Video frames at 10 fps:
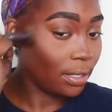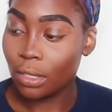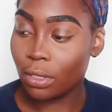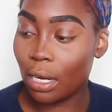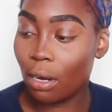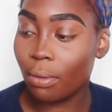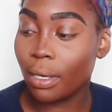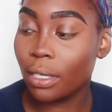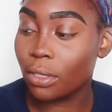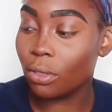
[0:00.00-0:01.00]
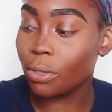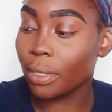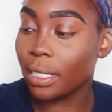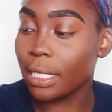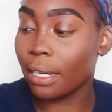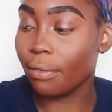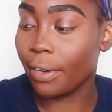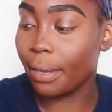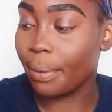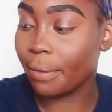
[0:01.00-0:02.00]
So now what we're gonna do is we're gonna take a
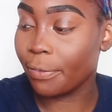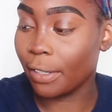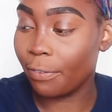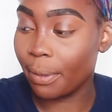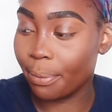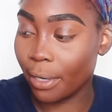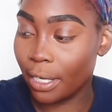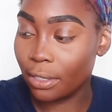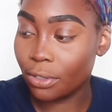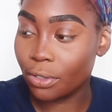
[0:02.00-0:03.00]
very big fluffy brush.